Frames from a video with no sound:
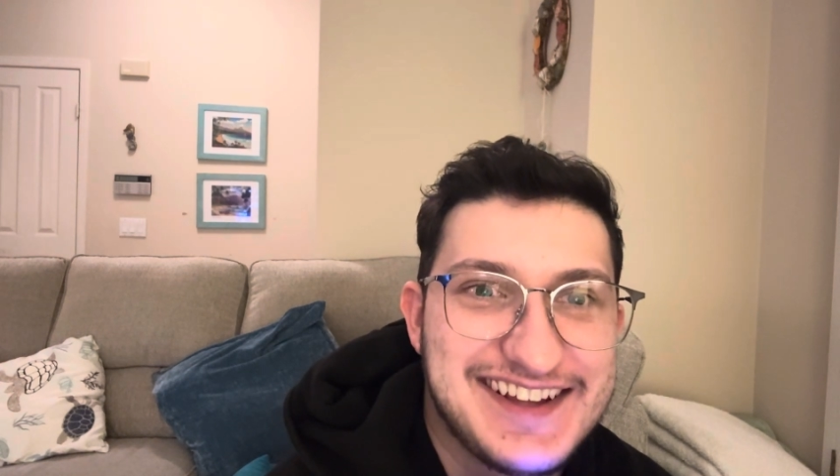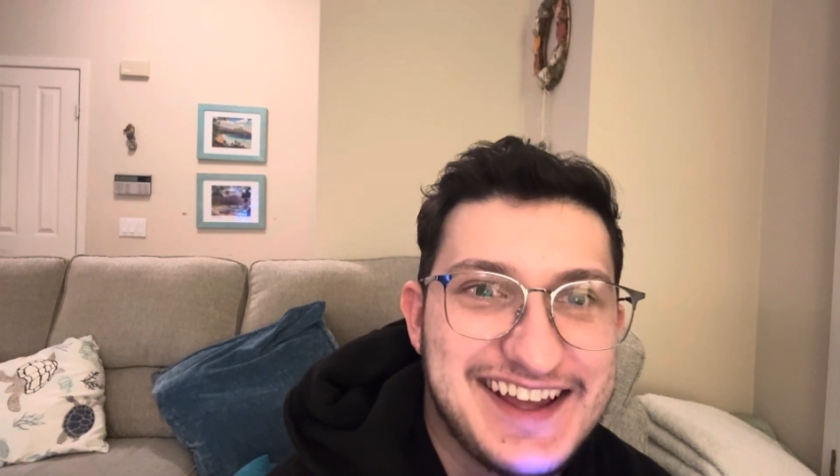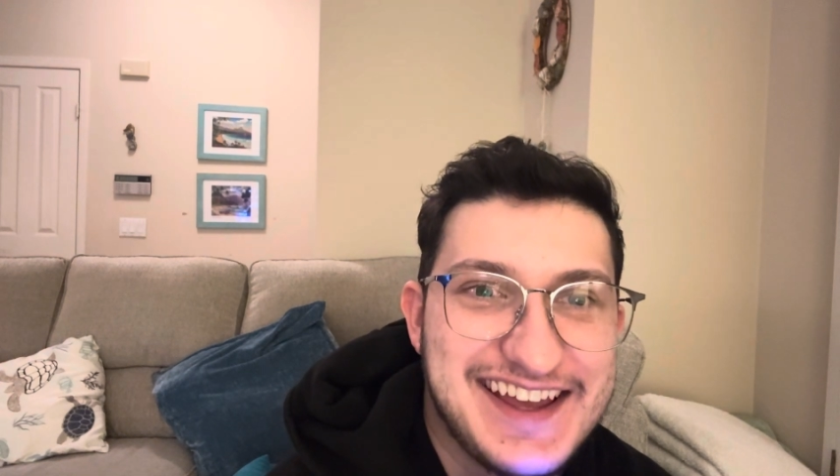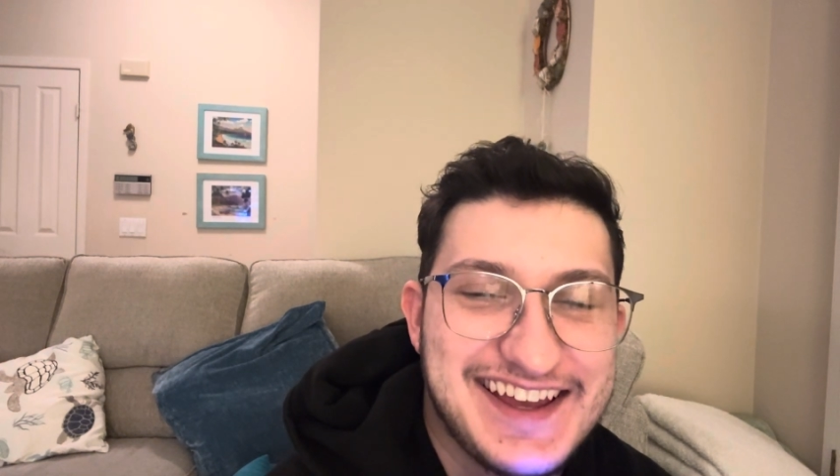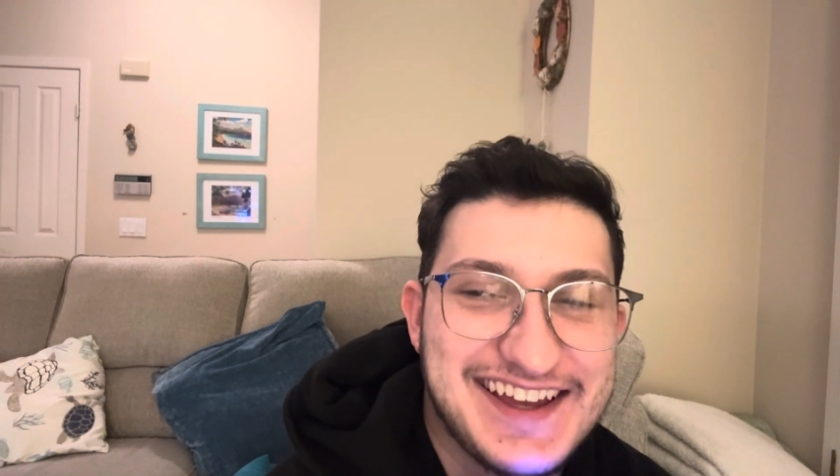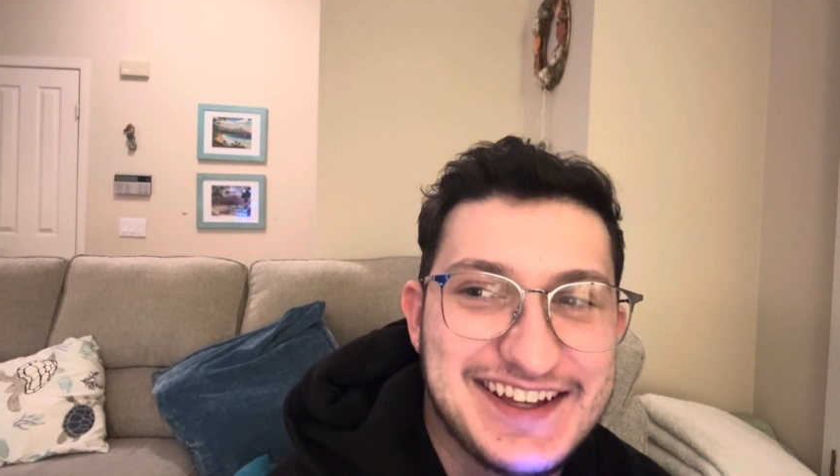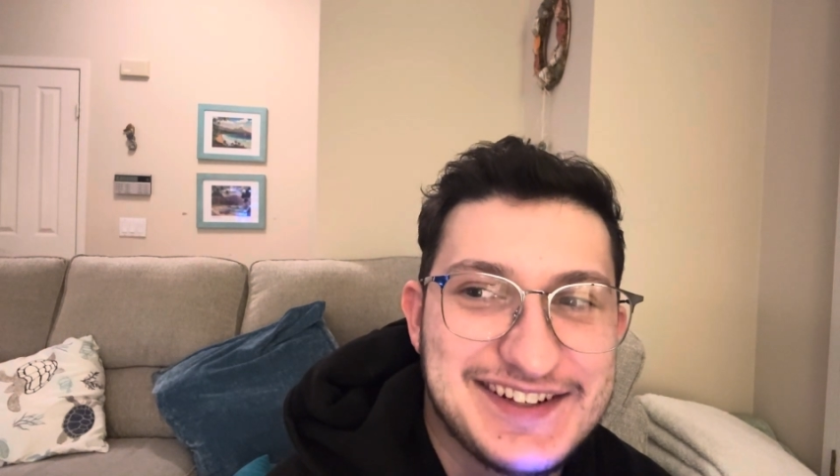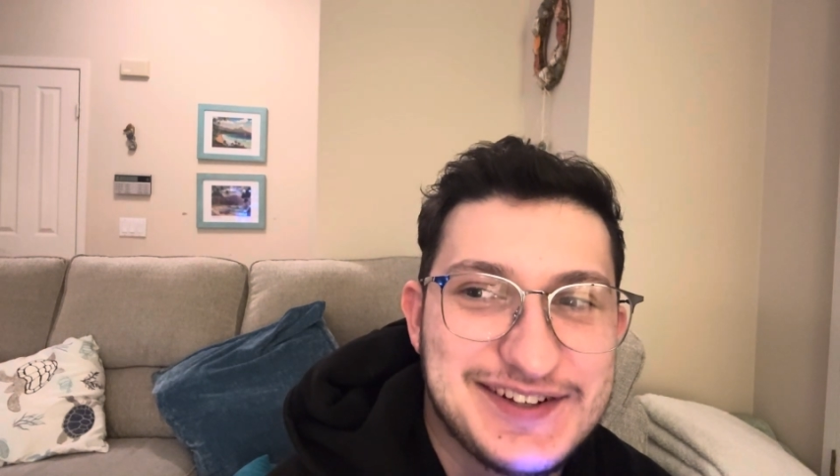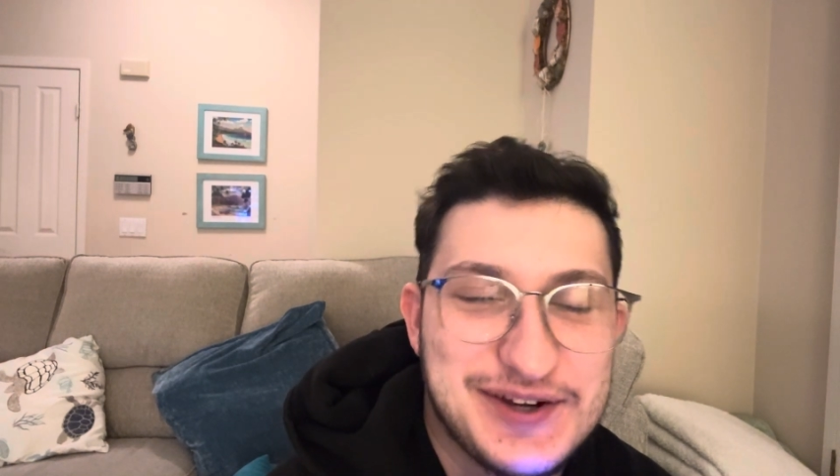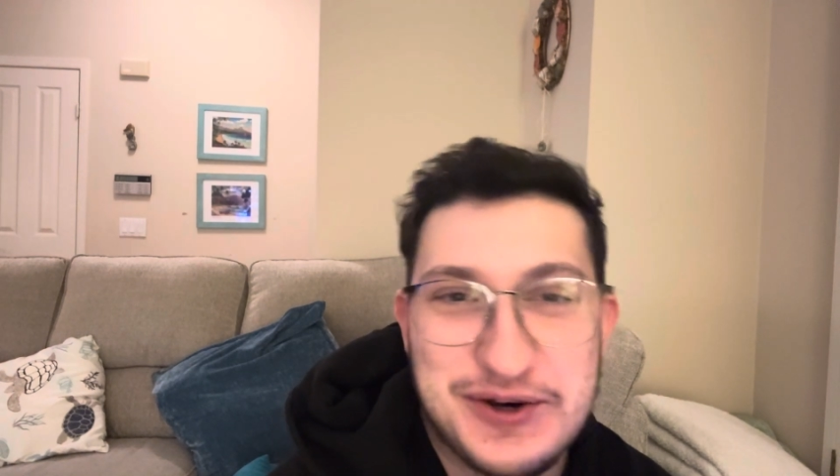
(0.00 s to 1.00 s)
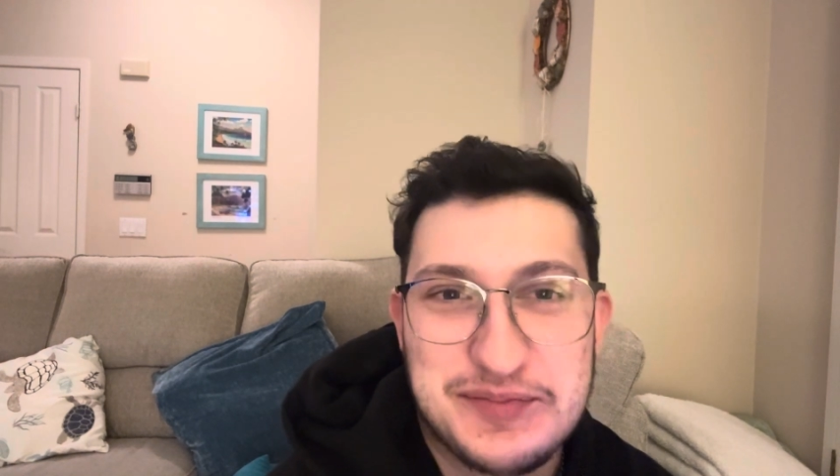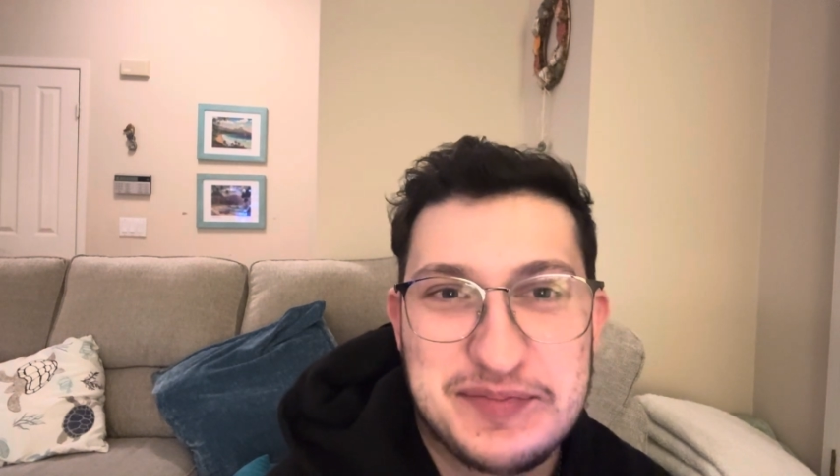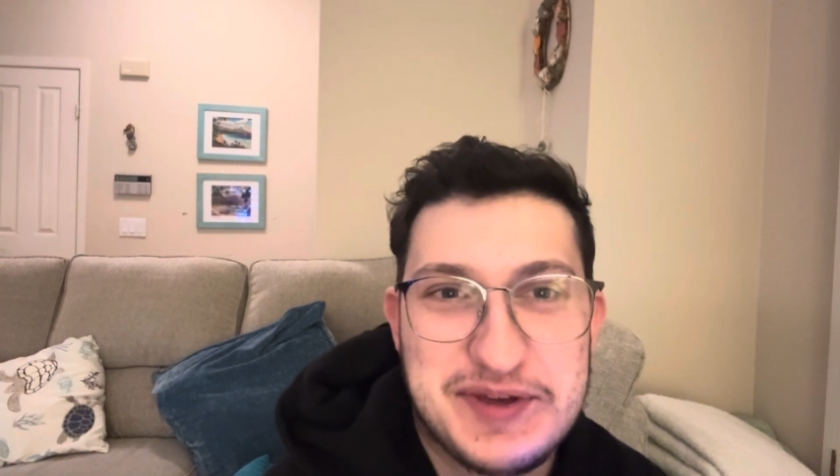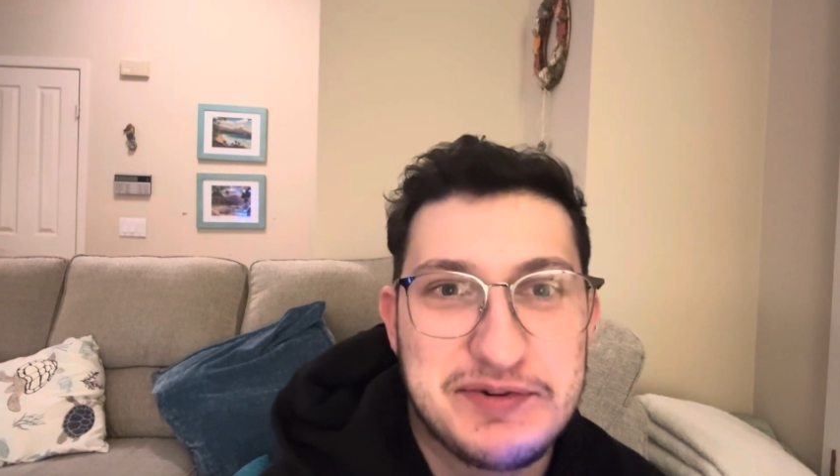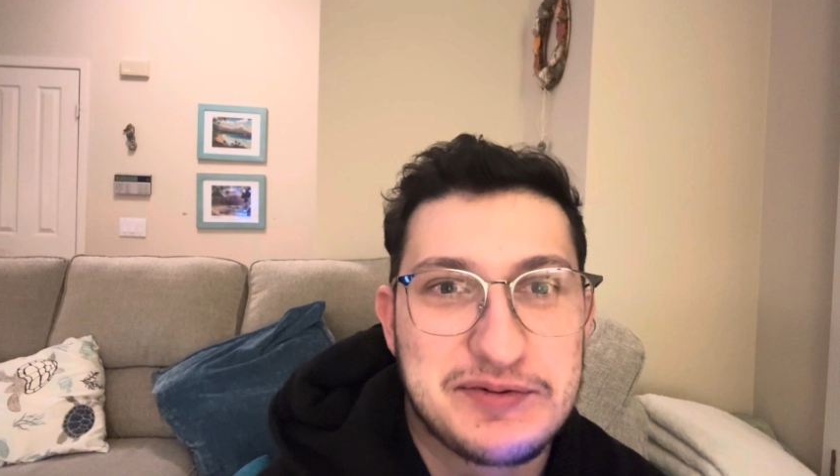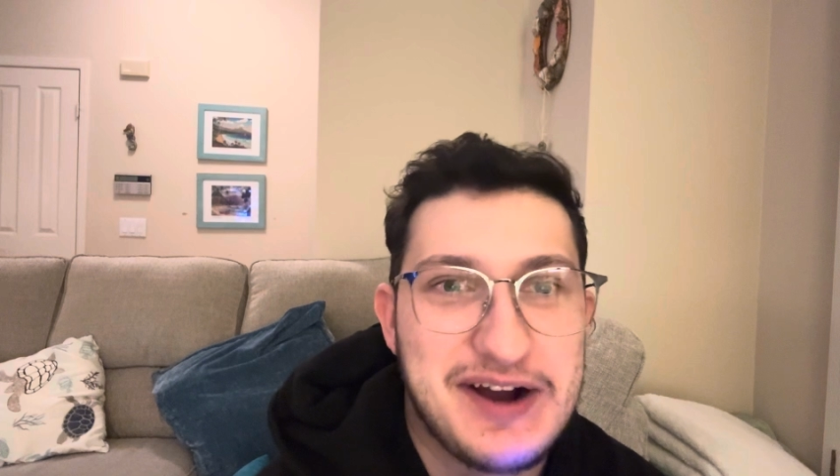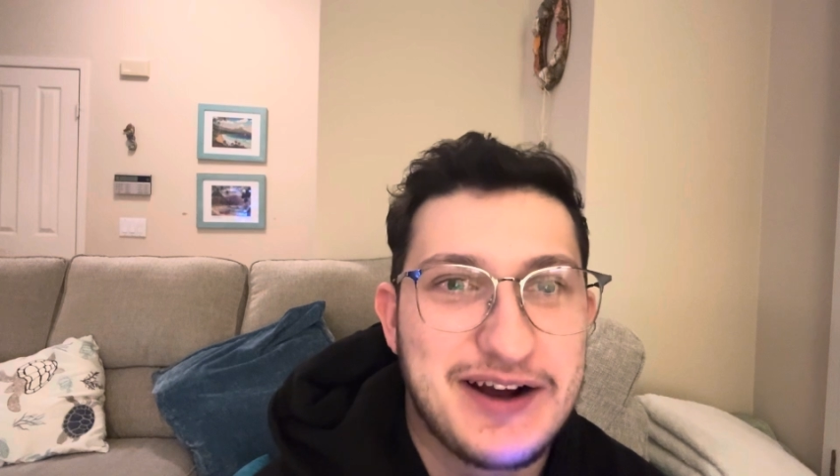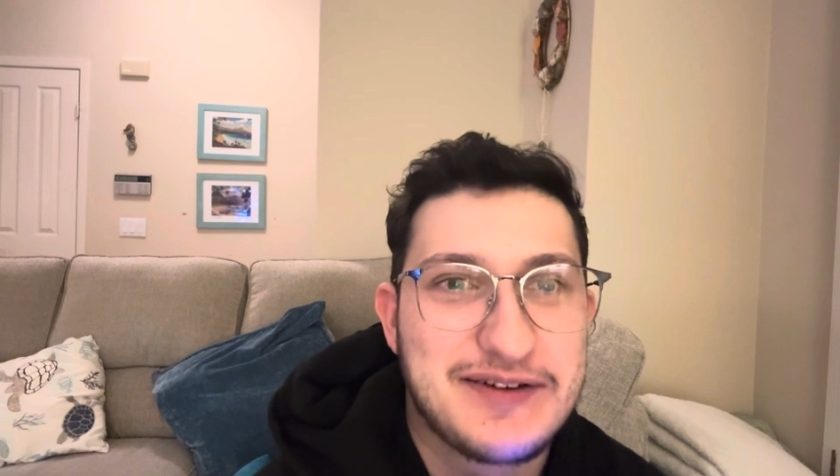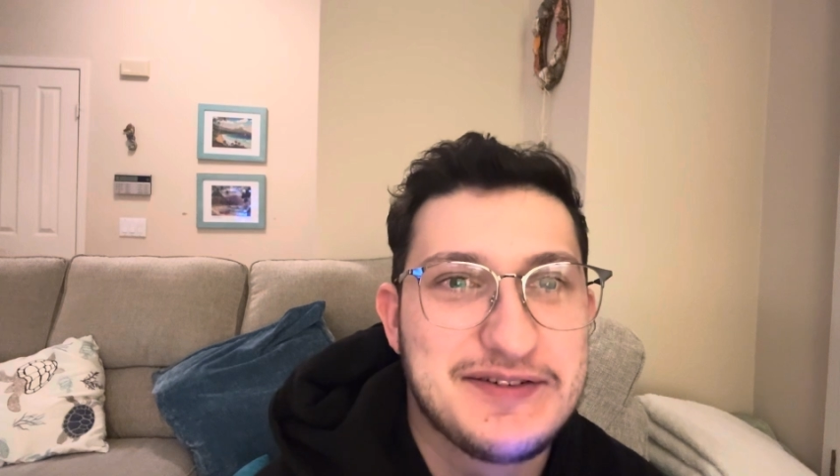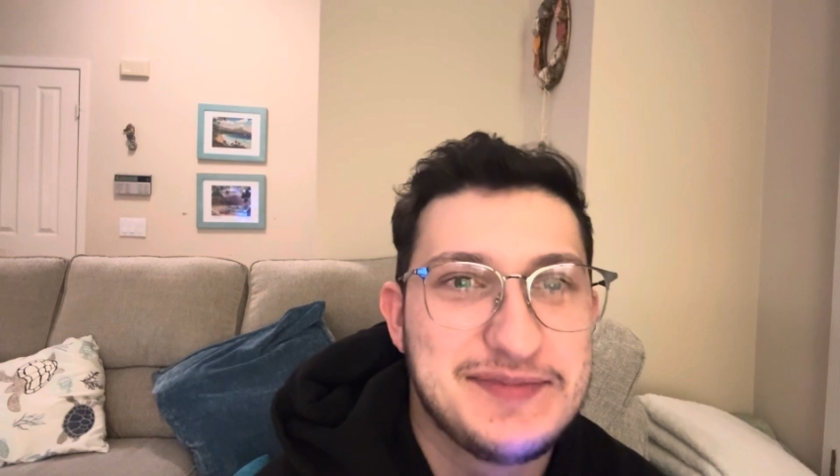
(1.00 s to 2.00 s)
and hope people
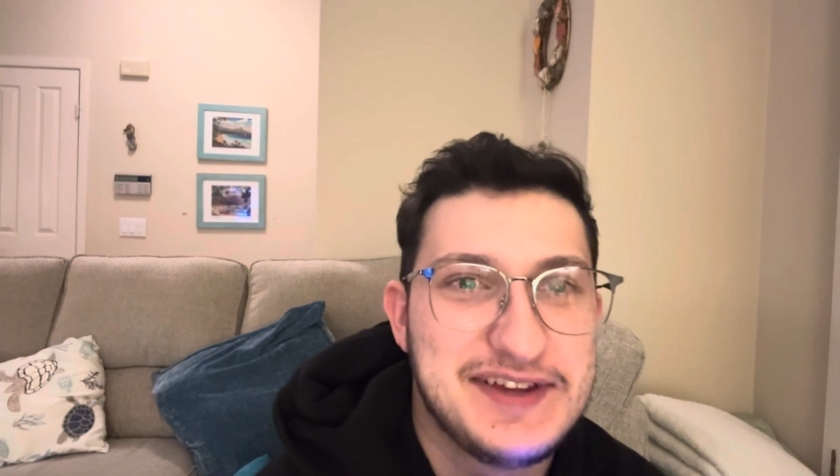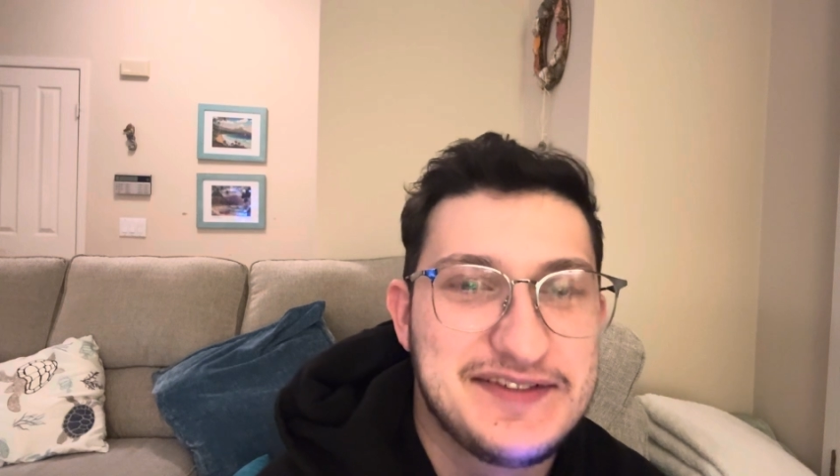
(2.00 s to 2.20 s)
rock with me.